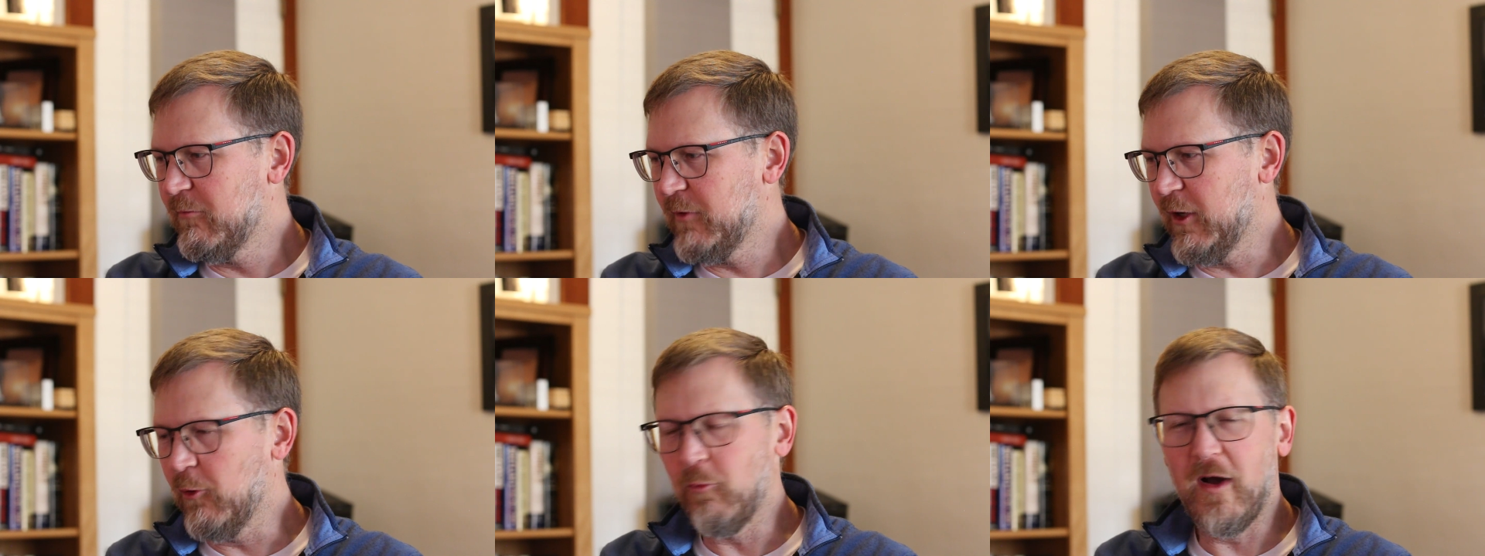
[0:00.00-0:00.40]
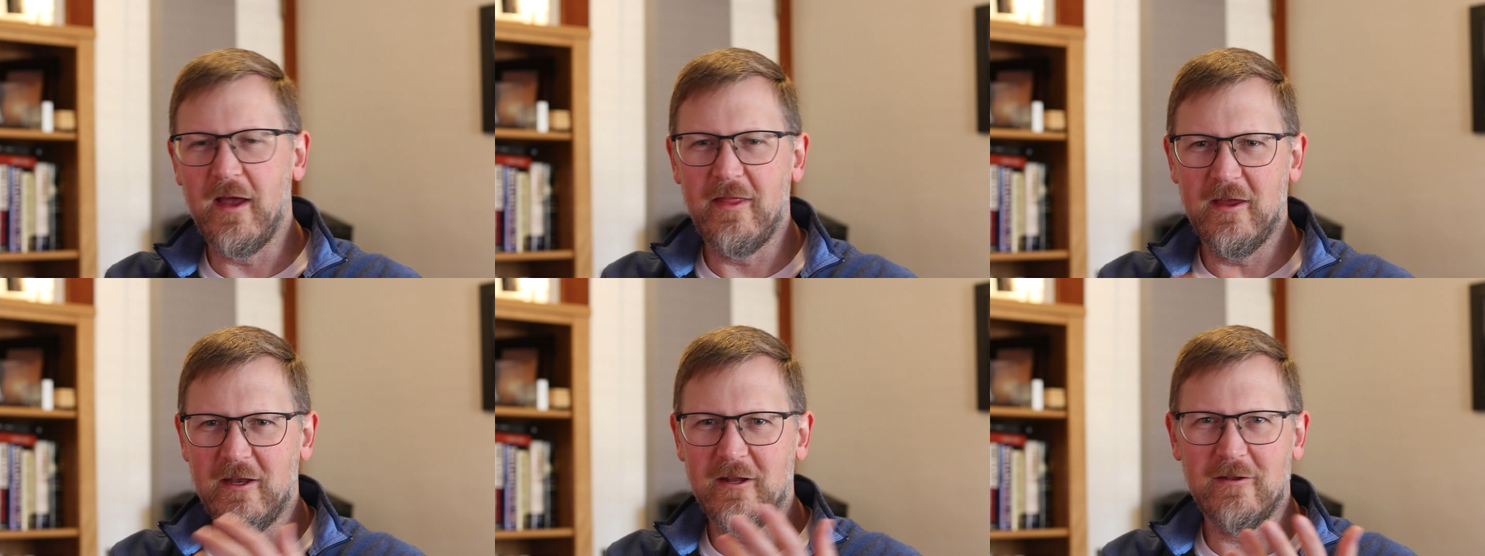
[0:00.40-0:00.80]

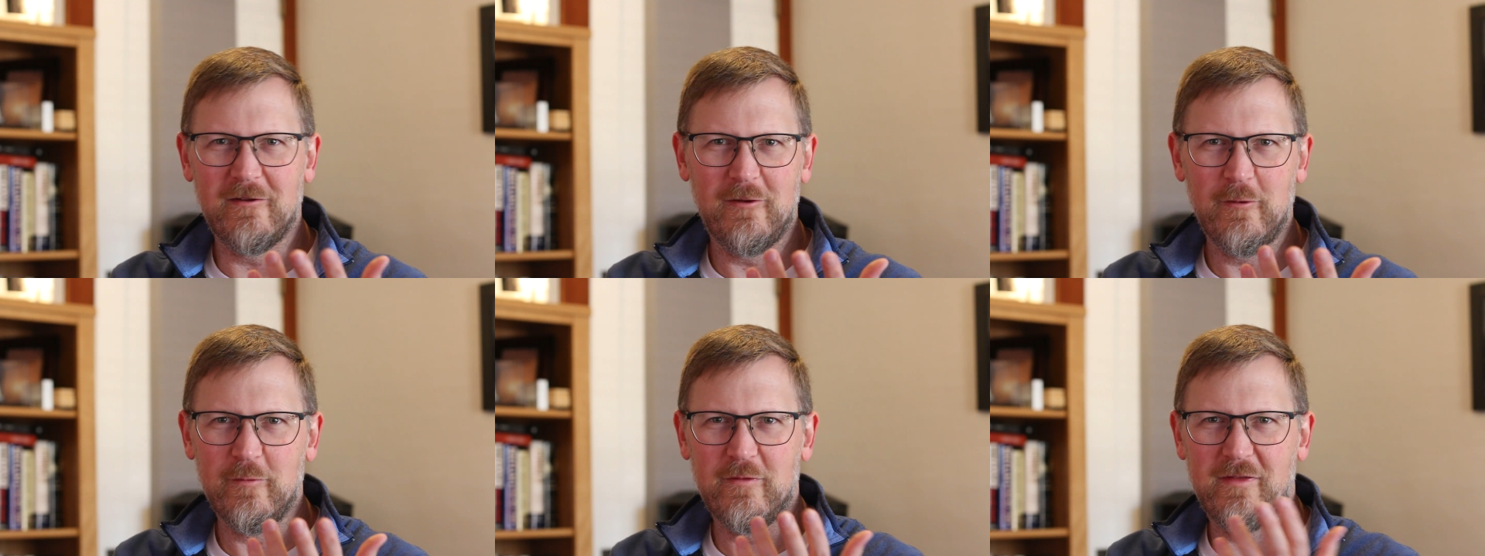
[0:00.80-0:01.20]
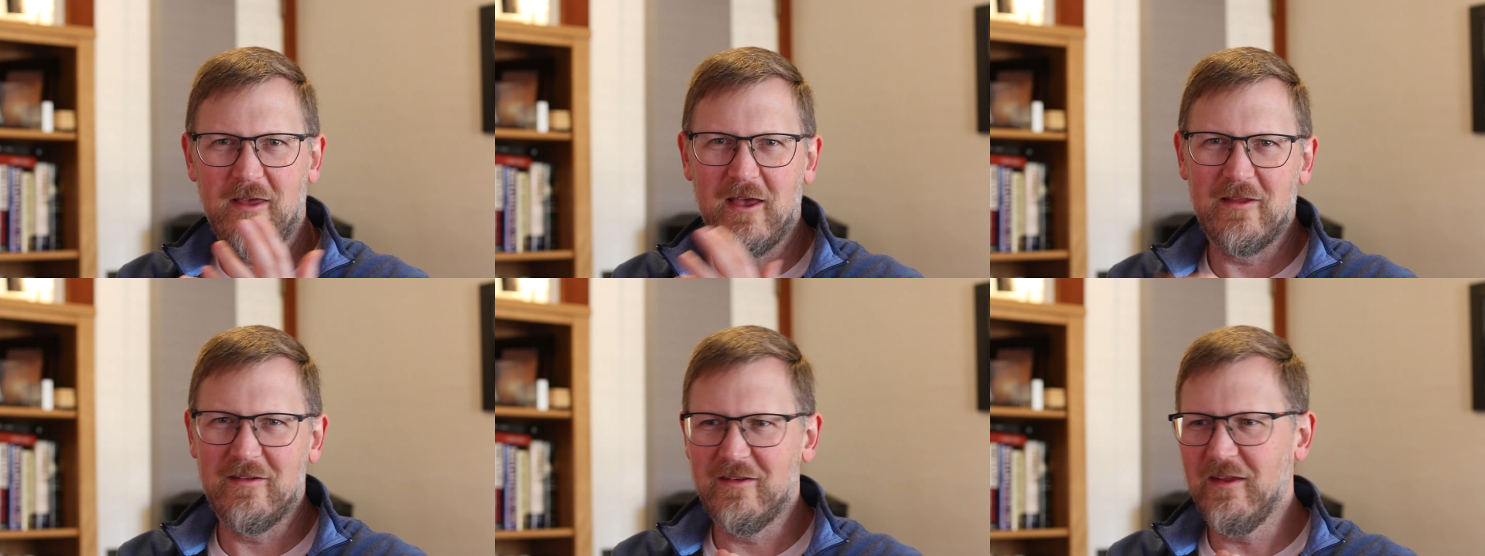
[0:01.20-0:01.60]
why they didn't use
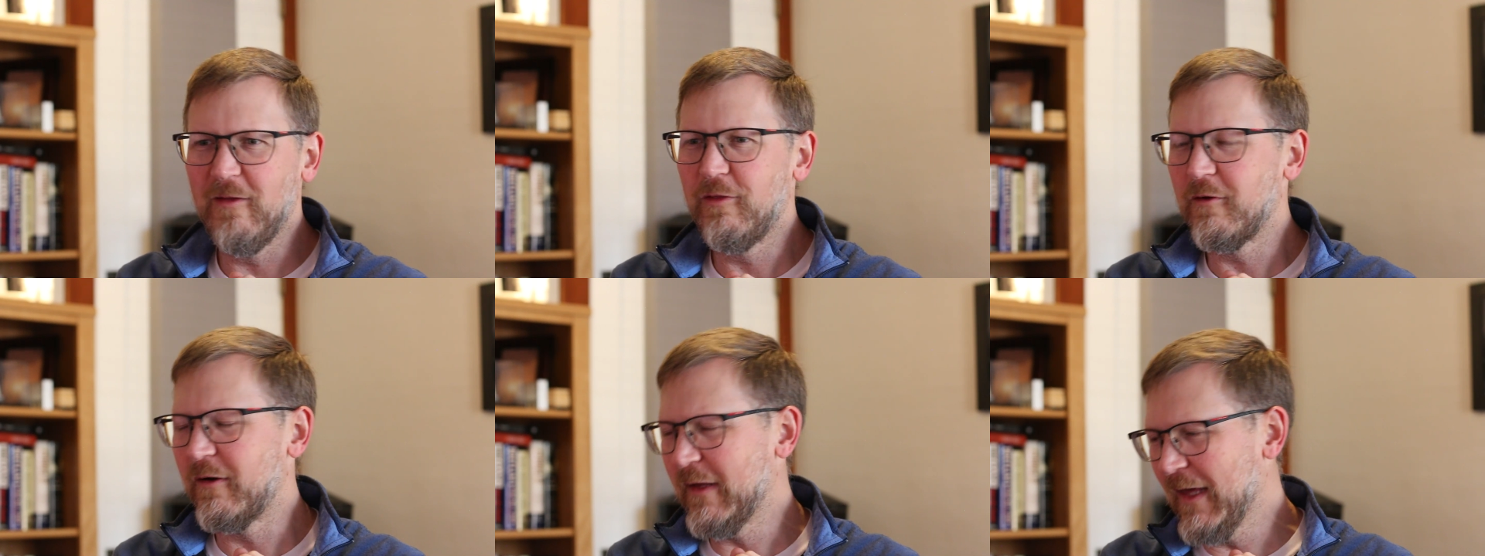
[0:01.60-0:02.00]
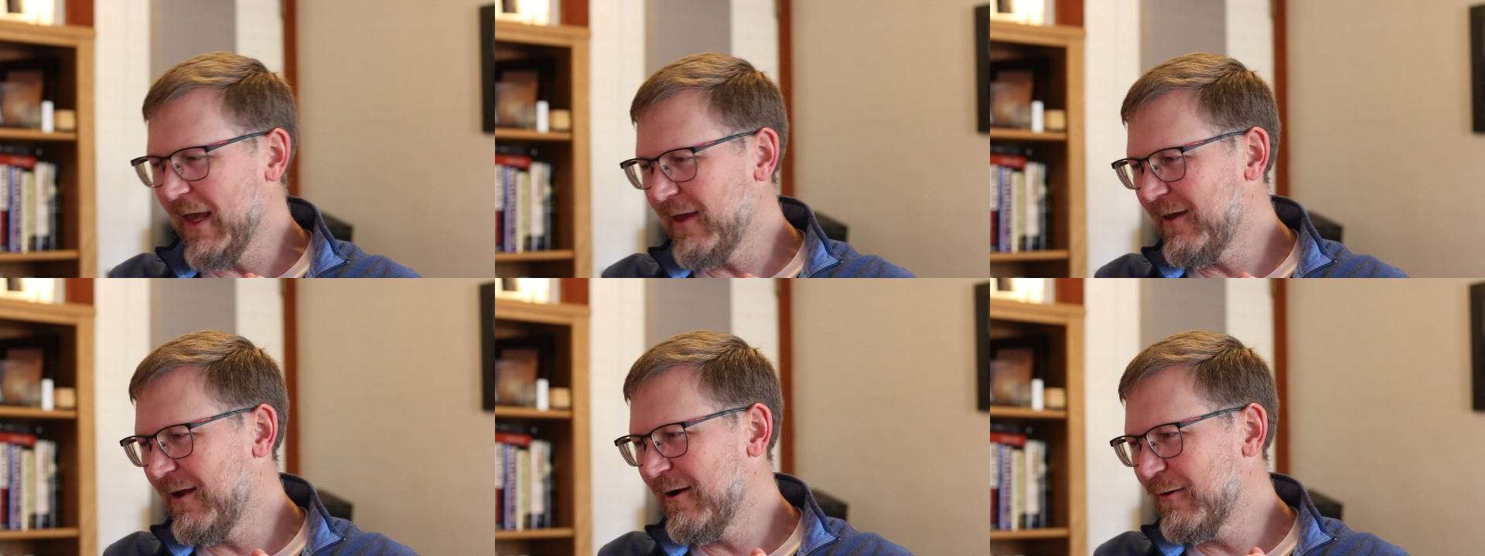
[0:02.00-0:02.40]
the
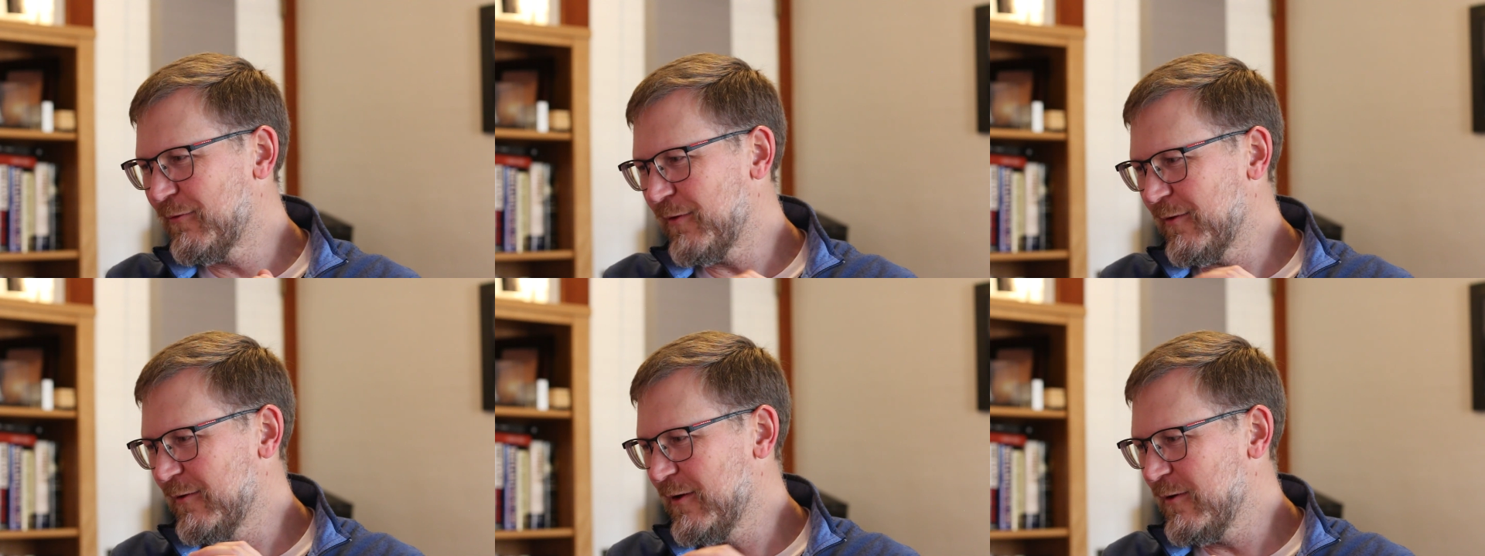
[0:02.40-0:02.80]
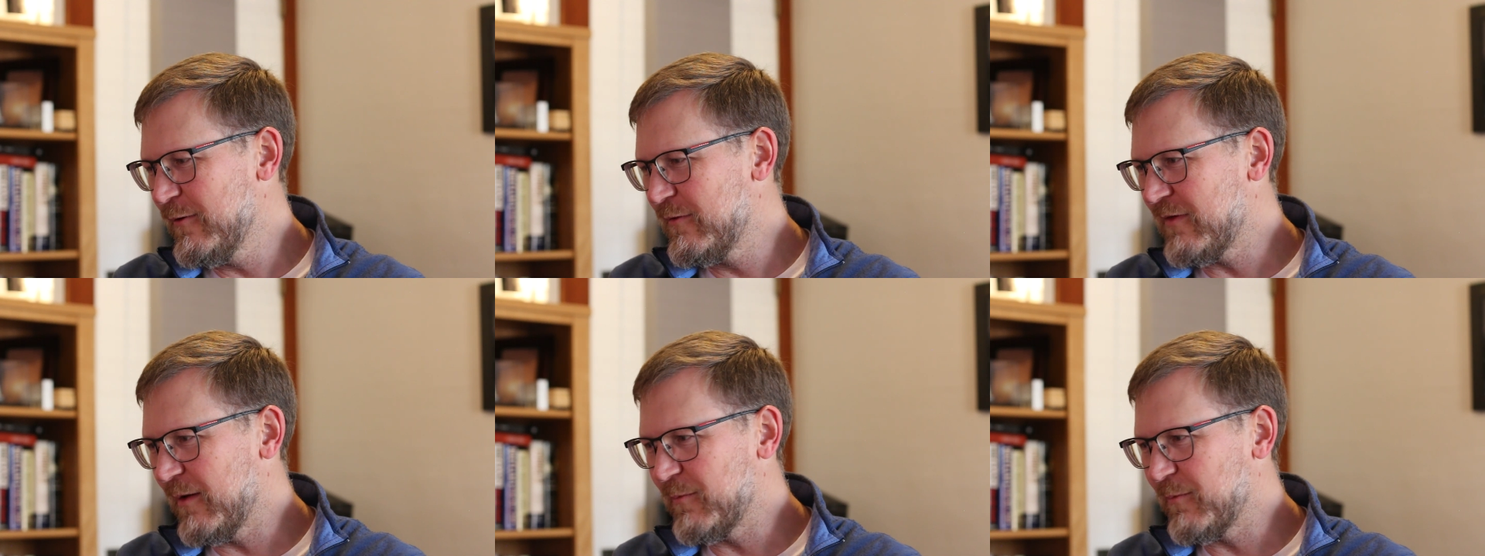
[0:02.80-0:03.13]
T38 gear for the nose.